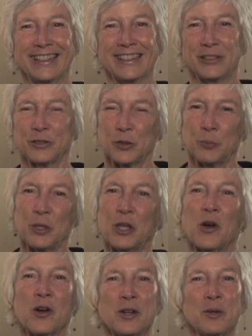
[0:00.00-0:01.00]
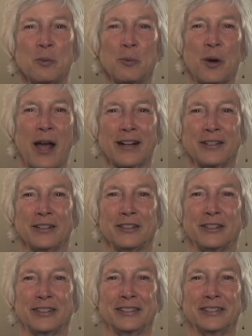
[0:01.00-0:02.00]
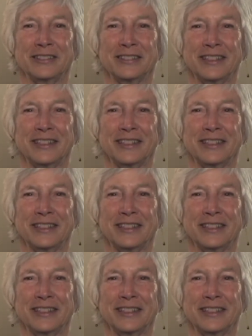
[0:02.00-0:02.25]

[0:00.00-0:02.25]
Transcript: So it's beyond practical.